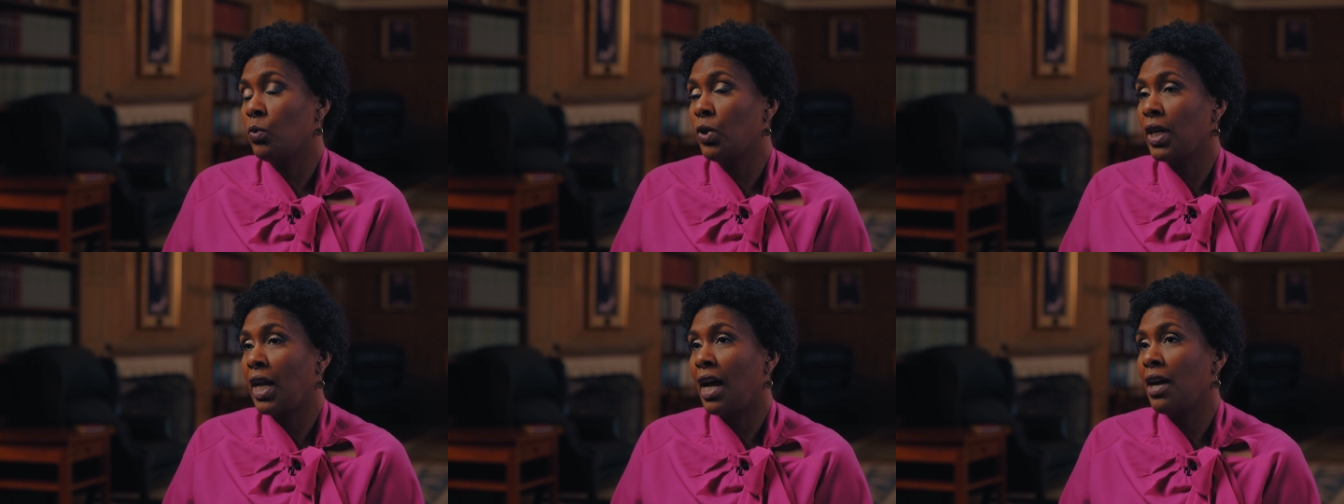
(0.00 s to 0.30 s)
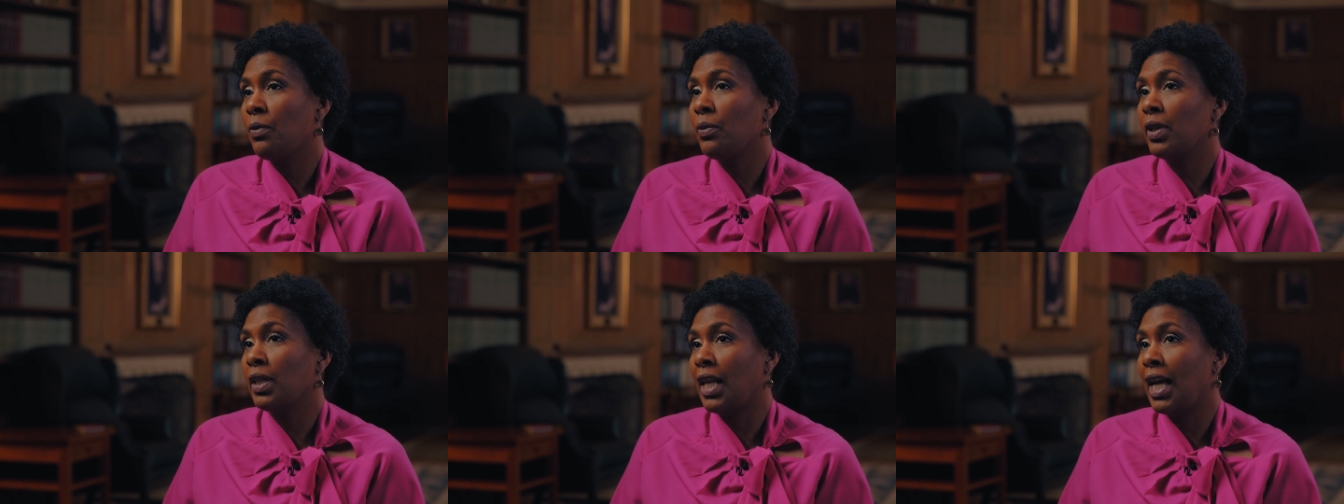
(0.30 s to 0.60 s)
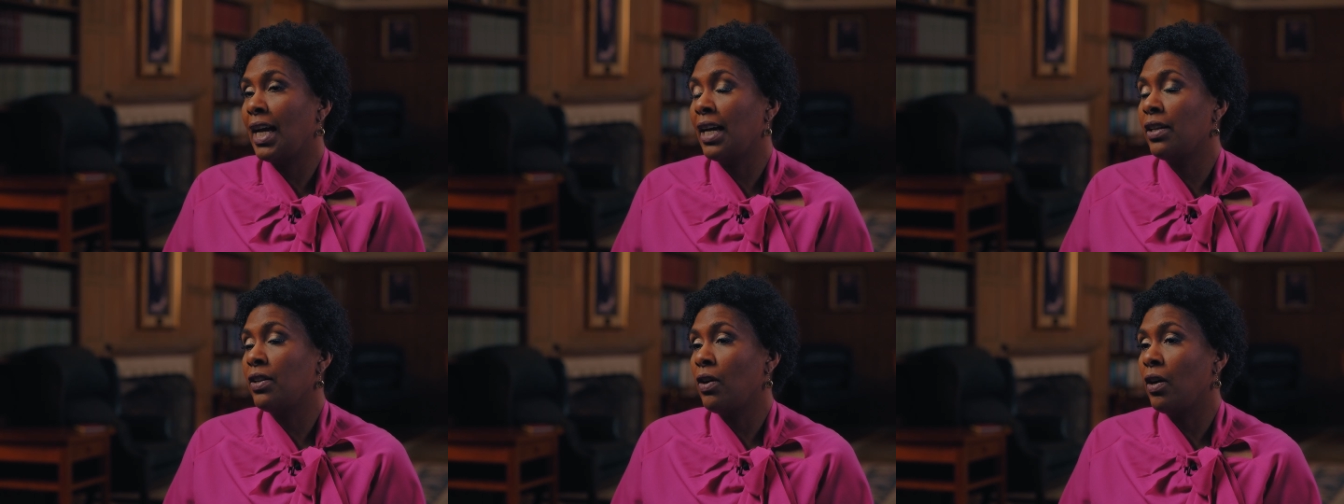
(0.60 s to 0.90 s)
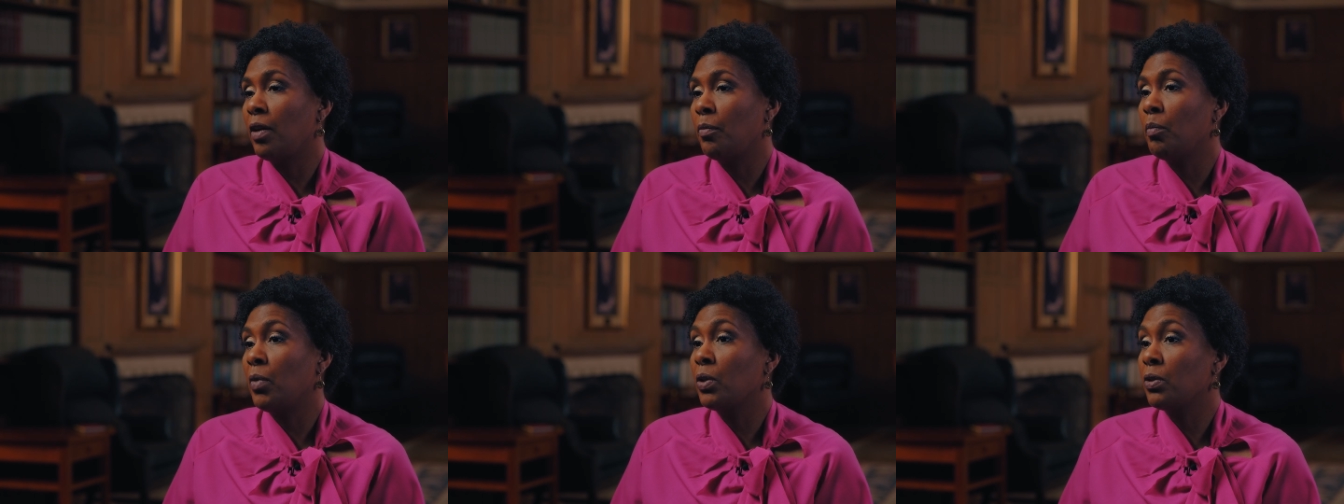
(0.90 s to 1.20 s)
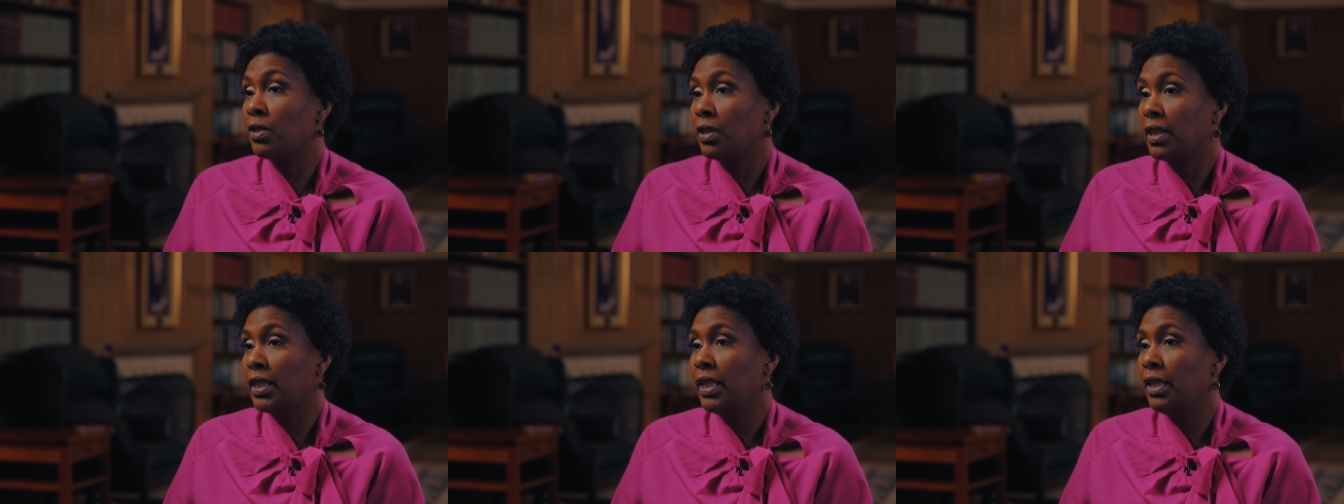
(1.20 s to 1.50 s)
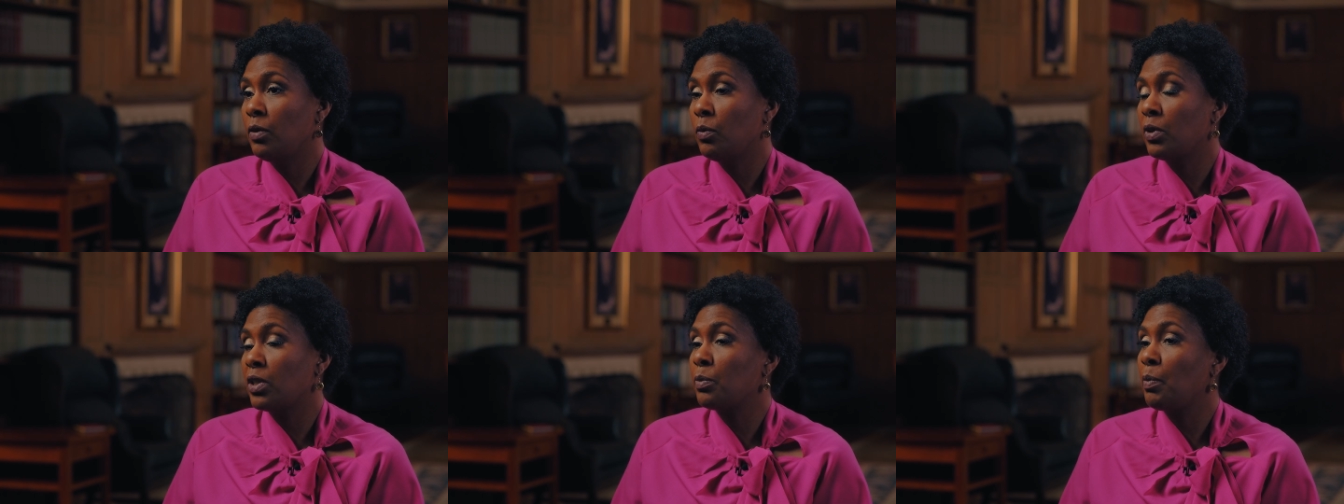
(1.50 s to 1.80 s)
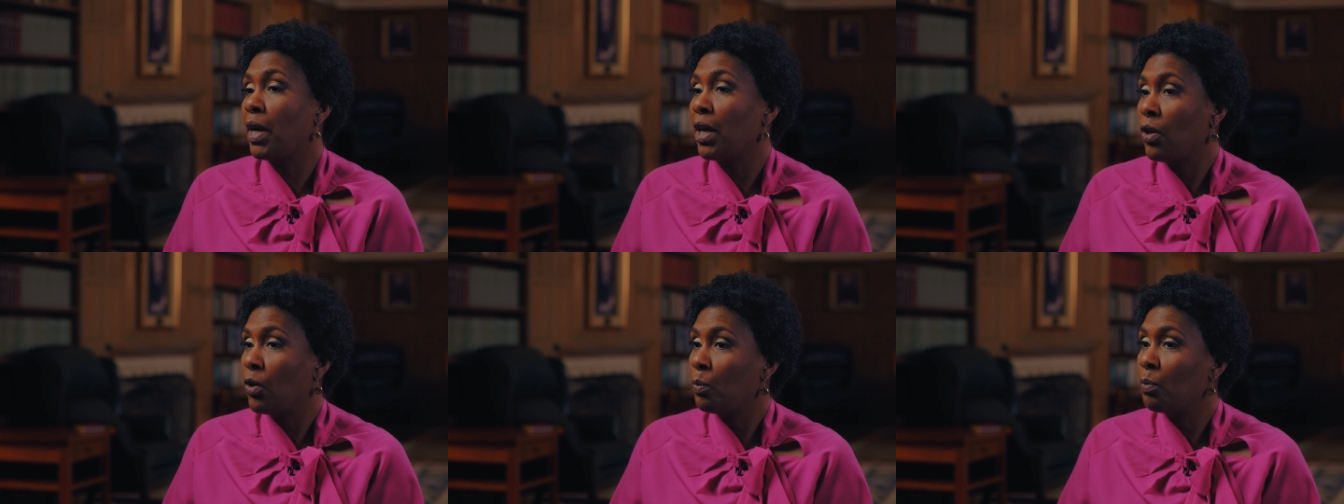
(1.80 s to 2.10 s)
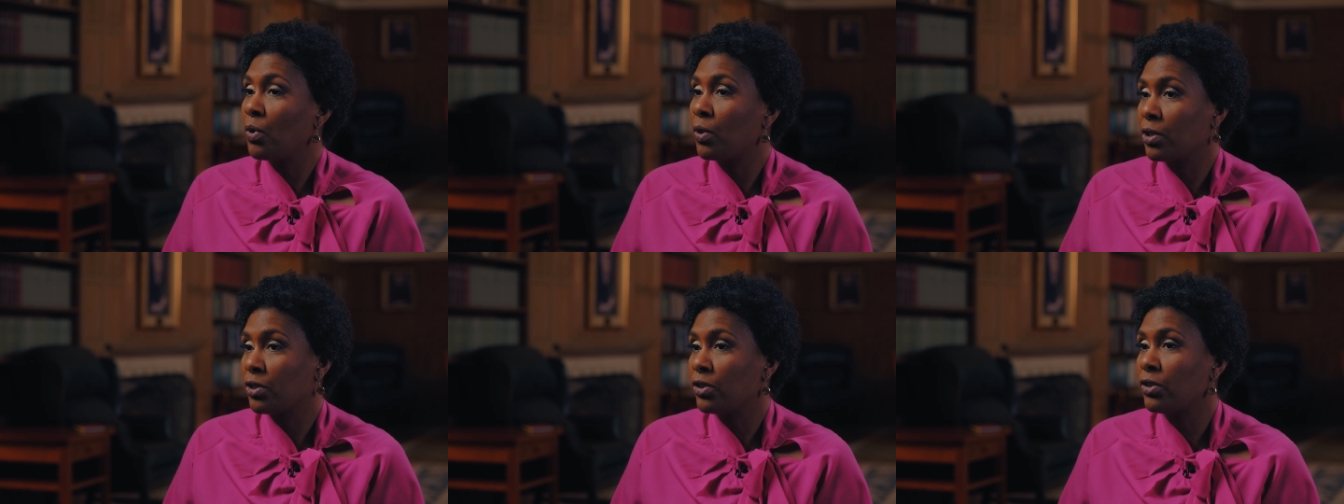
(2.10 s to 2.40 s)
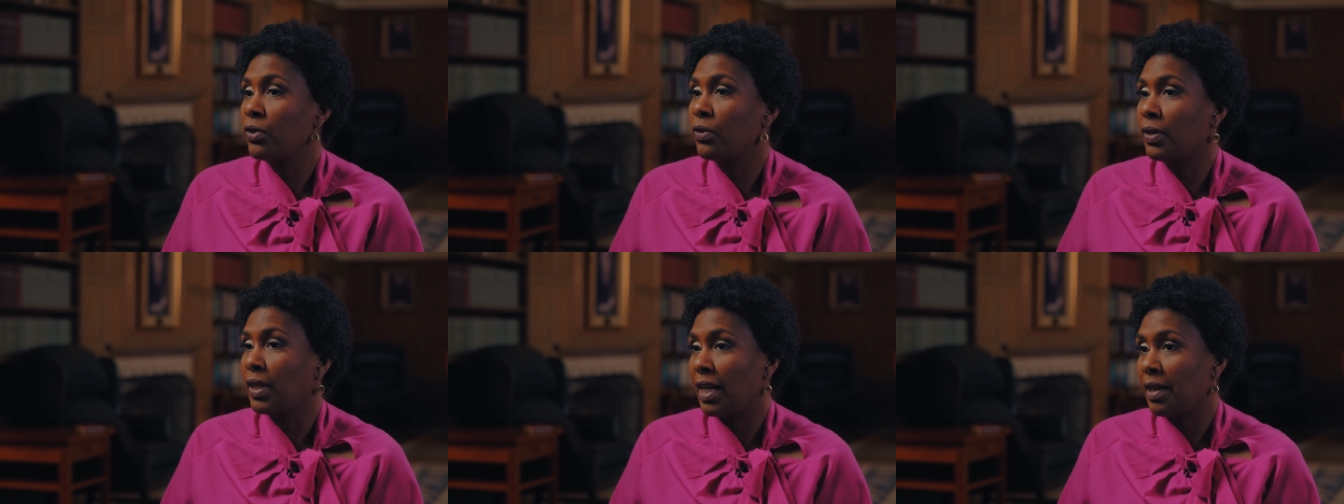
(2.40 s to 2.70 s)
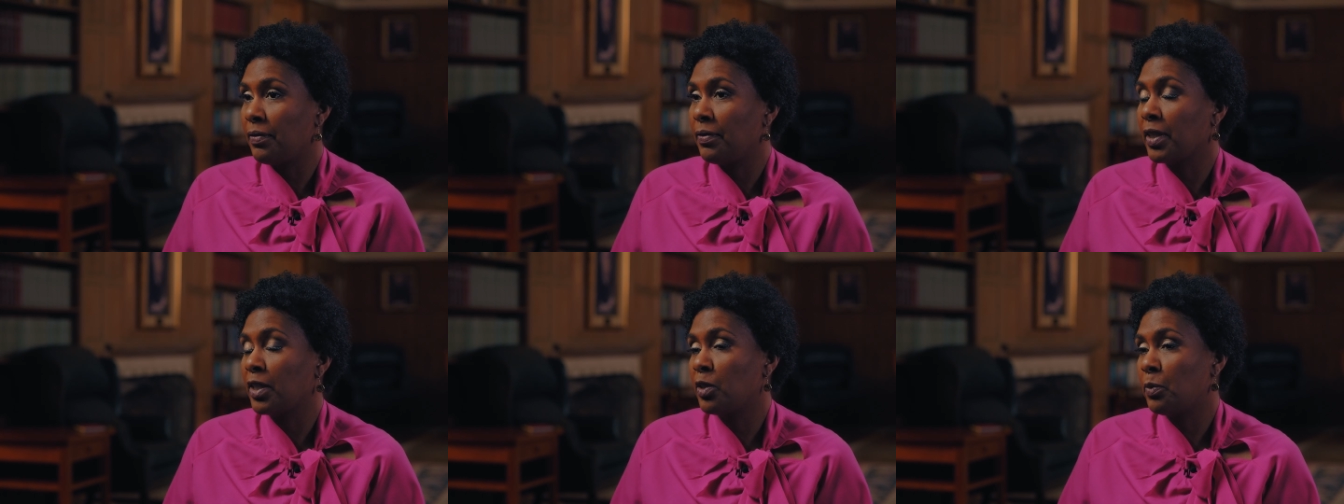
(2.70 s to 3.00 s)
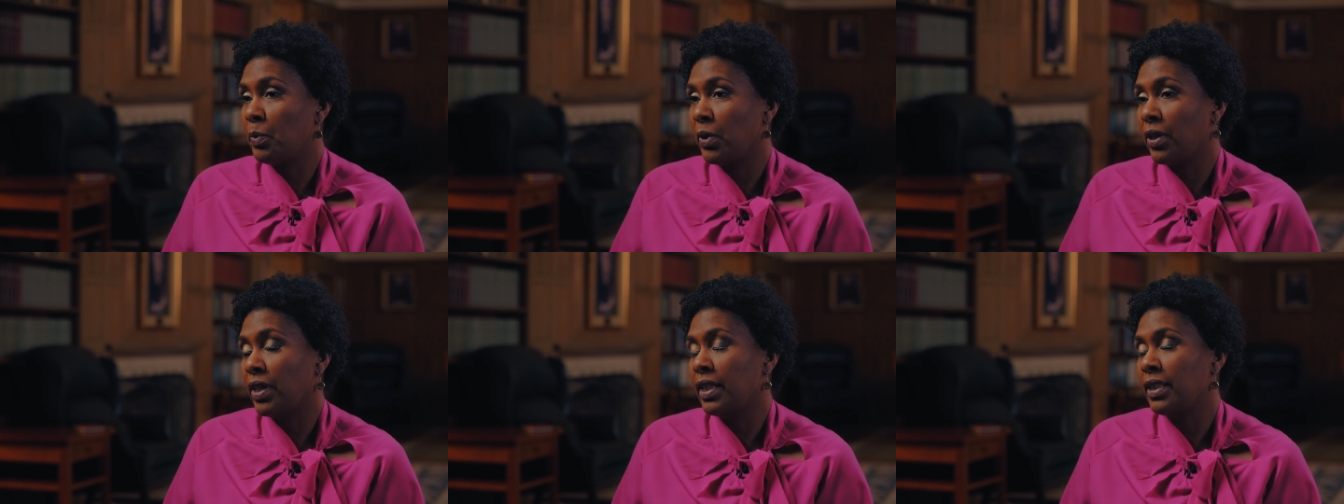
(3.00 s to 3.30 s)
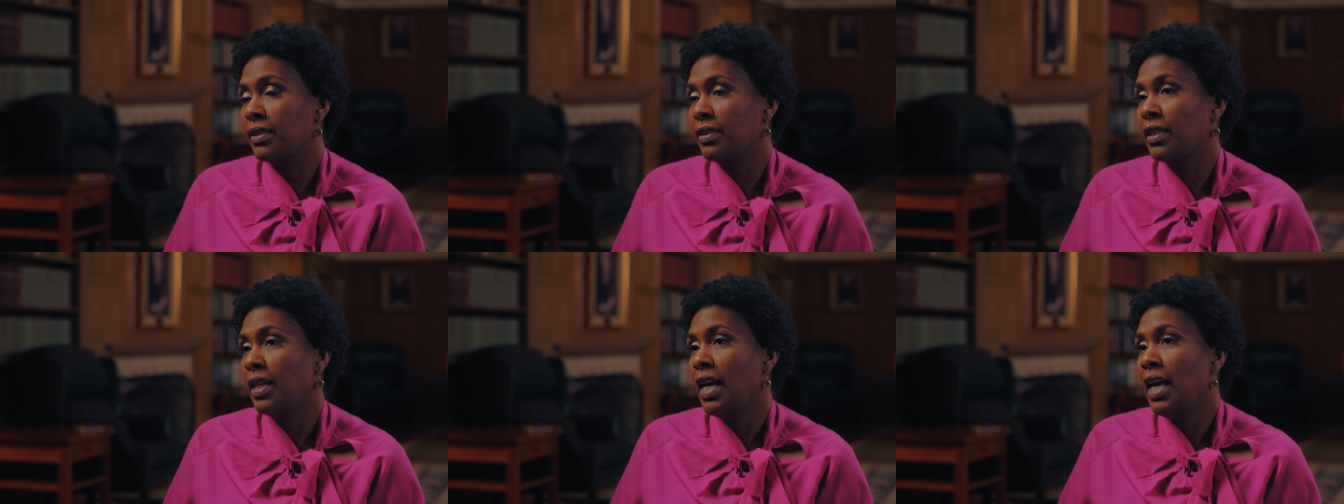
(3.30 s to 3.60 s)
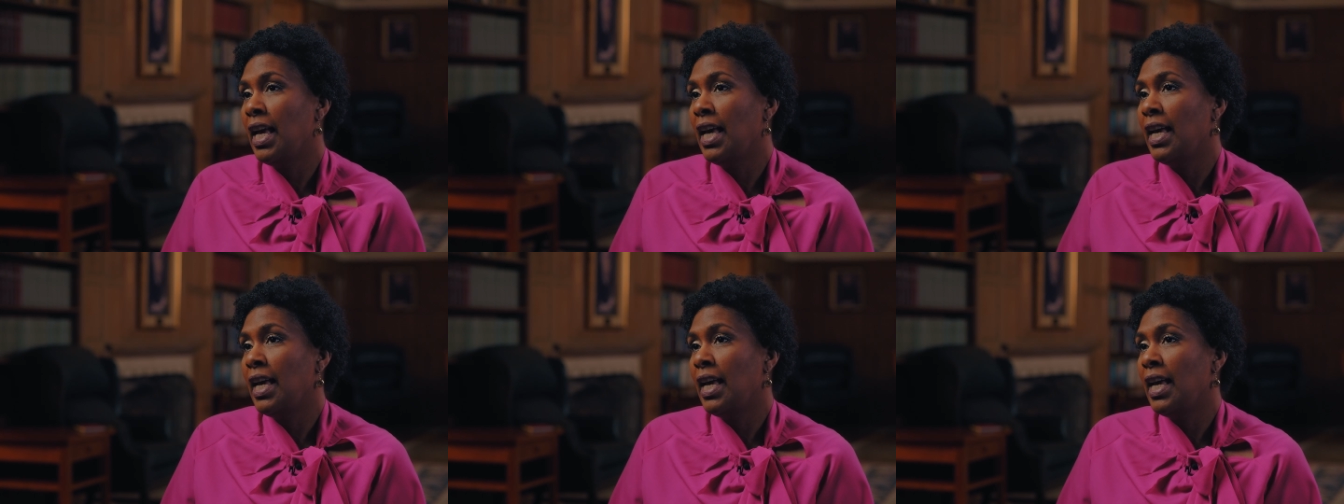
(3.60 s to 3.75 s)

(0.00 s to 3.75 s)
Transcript: what I relied on mostly was my own personal life experience.